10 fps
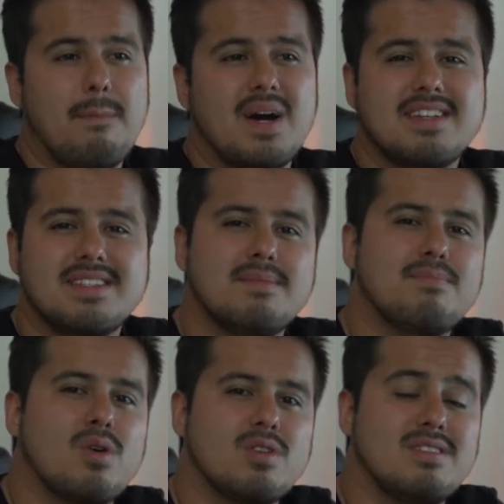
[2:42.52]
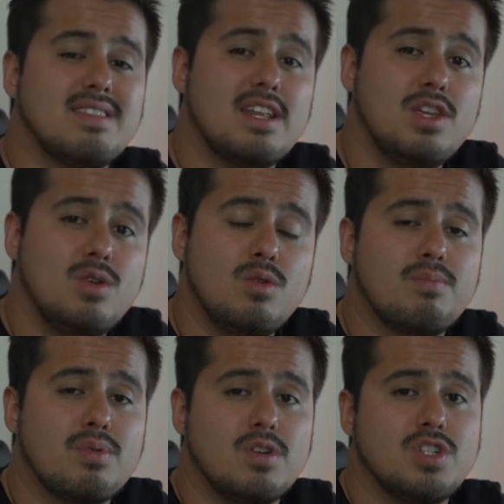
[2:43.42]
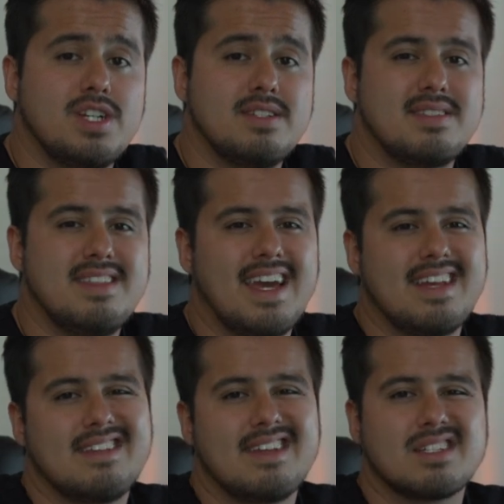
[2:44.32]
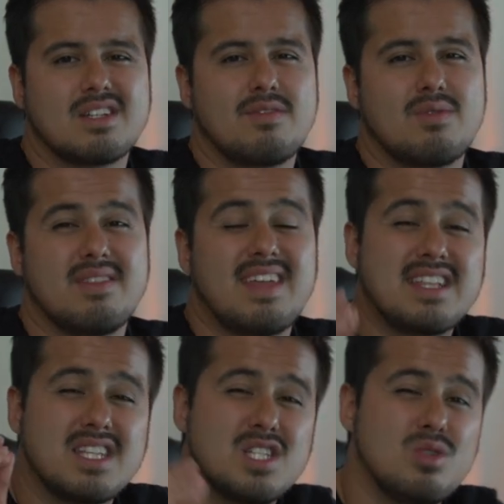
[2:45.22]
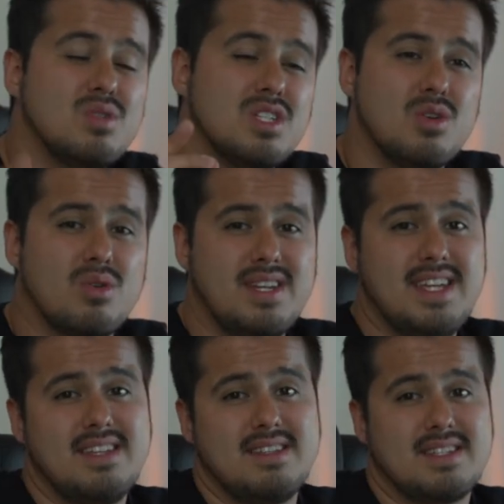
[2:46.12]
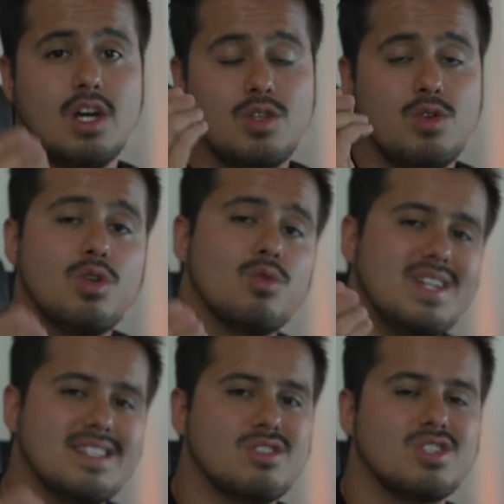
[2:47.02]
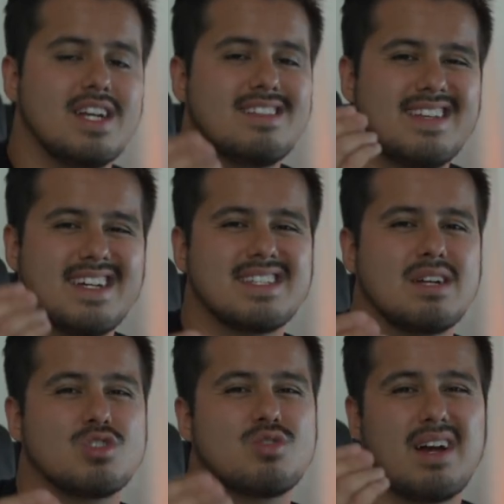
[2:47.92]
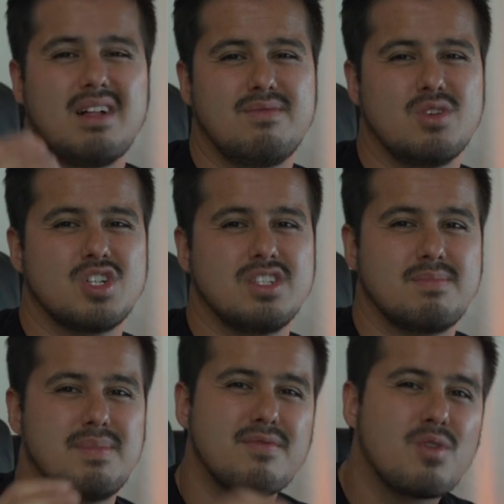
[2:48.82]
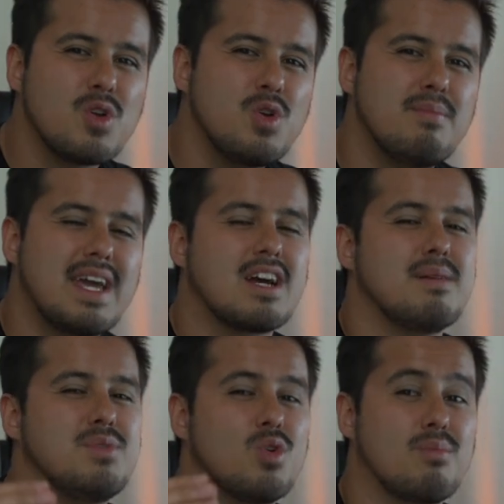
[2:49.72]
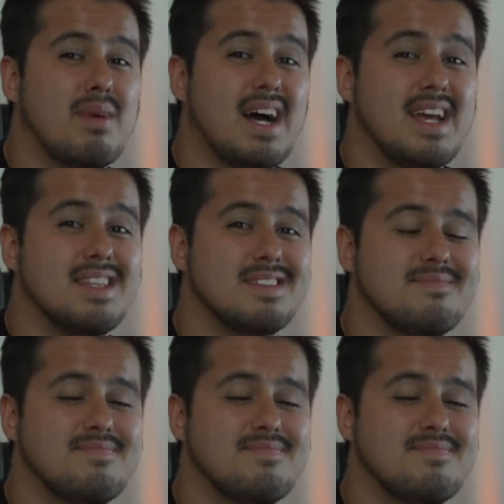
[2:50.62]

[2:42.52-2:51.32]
but it's important that you purchase the editing software that suits your needs. Do your research and test out trial versions before you make up your mind.